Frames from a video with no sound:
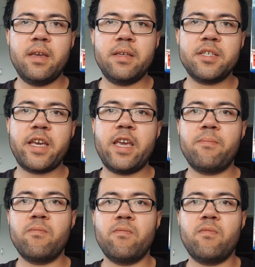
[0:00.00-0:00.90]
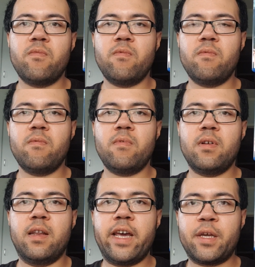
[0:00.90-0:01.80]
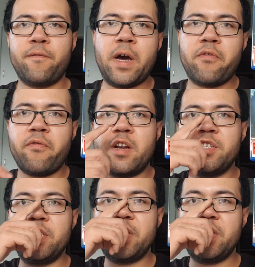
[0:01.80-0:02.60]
this game, like Final Fantasy